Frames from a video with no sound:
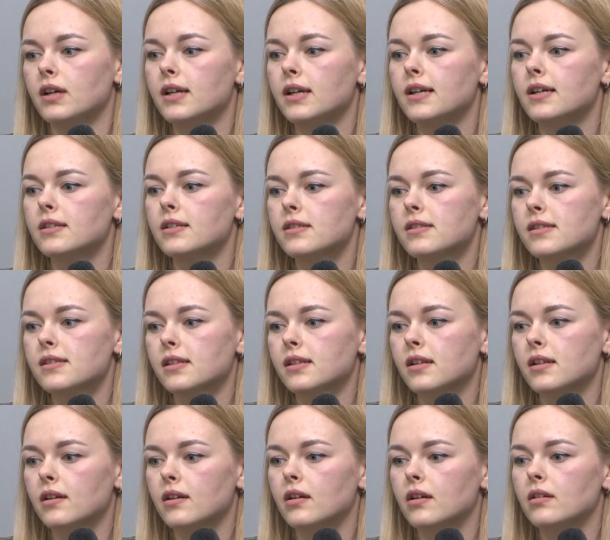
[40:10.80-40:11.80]
basic
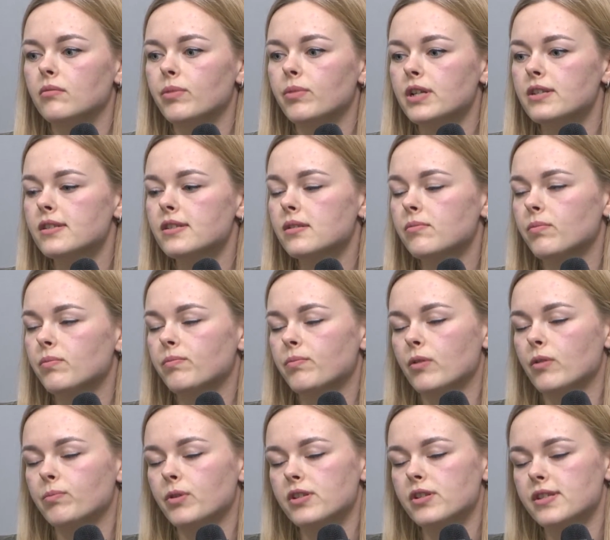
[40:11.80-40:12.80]
principles of
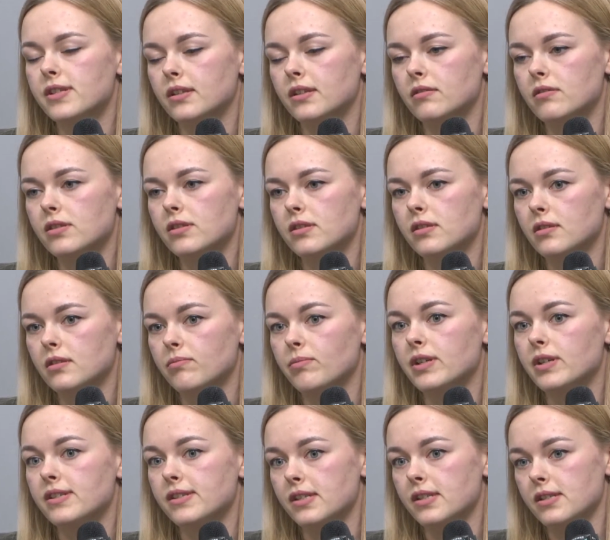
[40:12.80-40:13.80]
international humanitarian
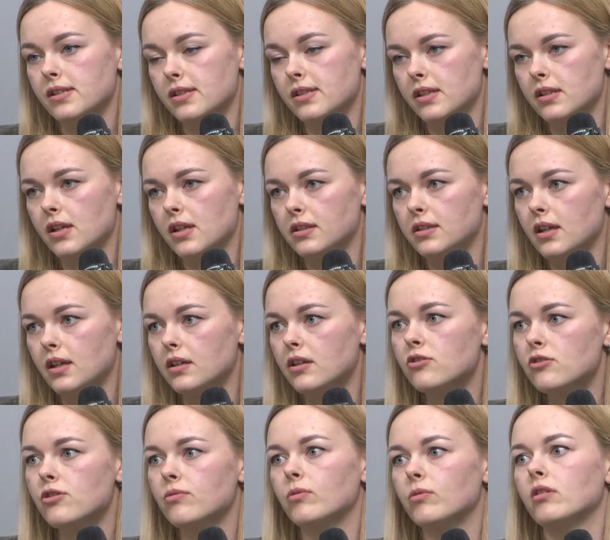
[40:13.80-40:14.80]
law, the principle
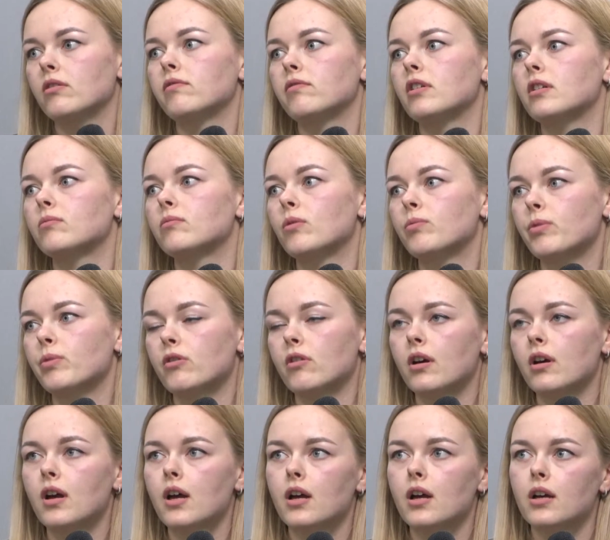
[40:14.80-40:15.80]
of
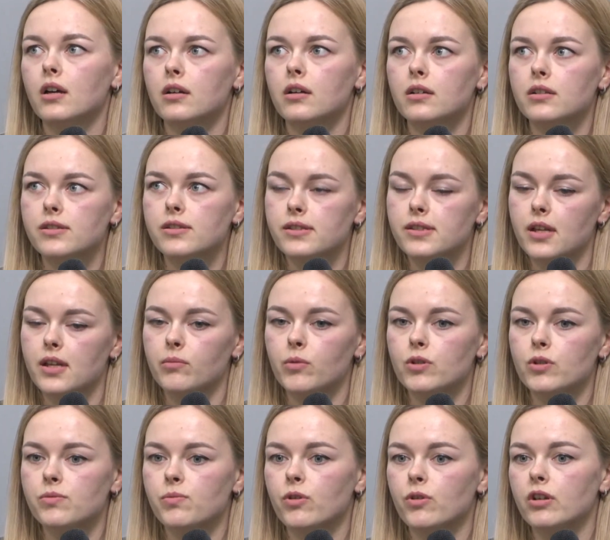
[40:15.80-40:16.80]
proportionality
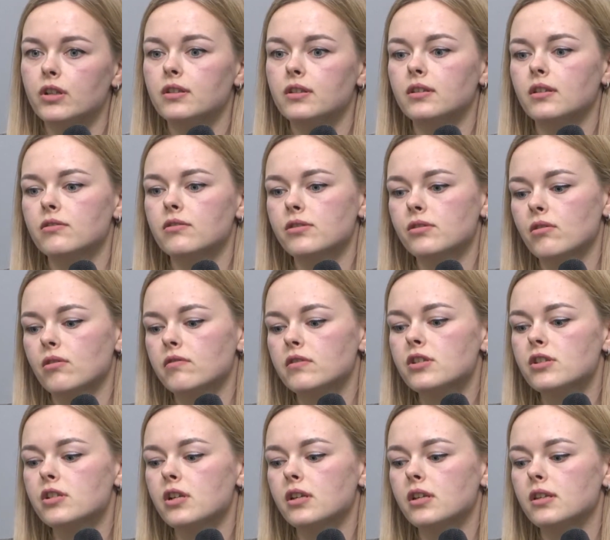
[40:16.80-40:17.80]
during attacks
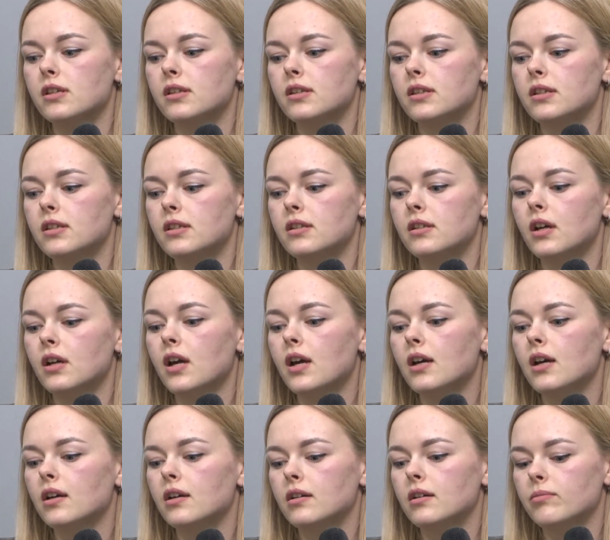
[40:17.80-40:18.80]
when we talk
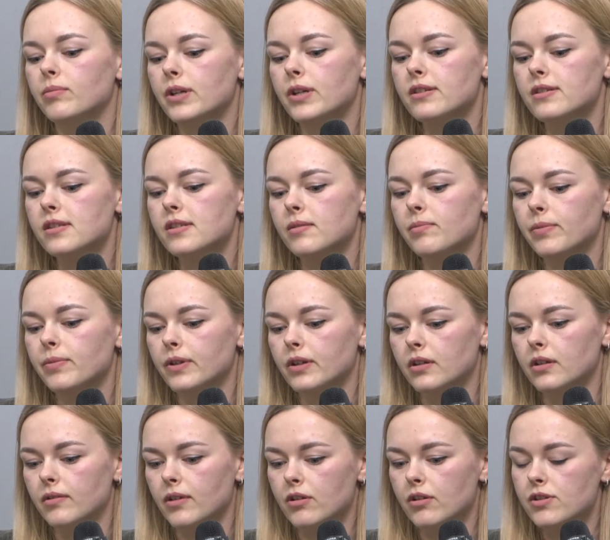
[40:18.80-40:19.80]
about the
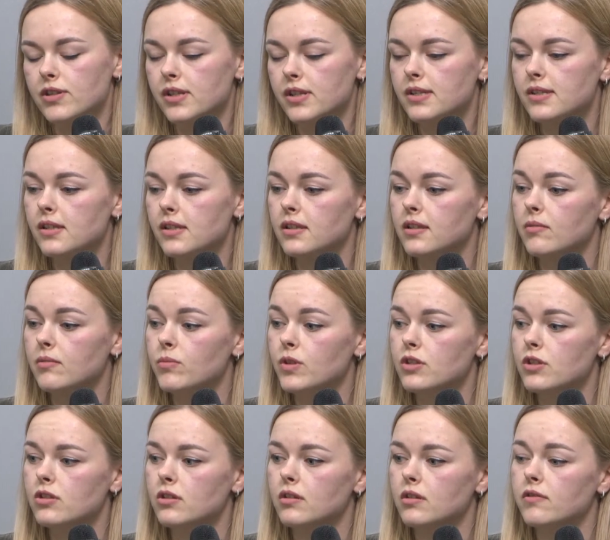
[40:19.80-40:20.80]
AI-equipped
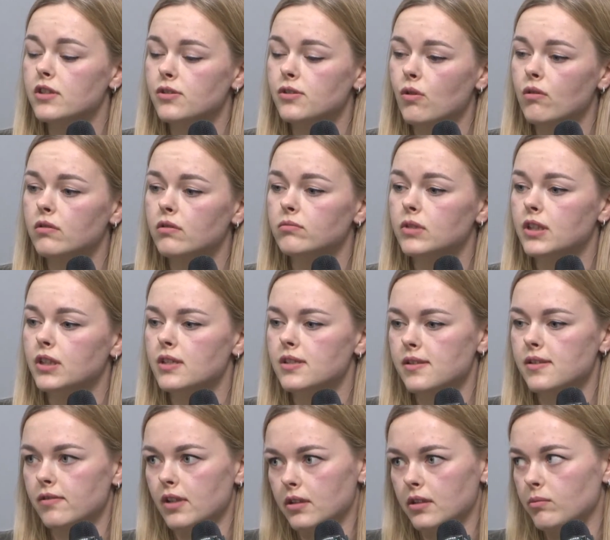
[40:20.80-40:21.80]
weapon
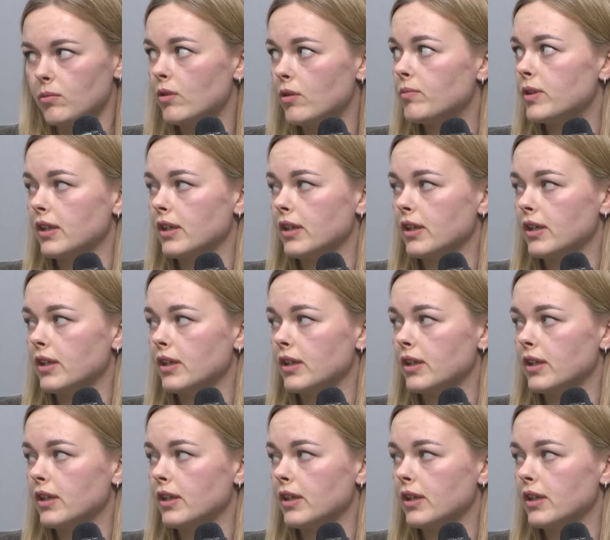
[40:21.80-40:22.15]
systems,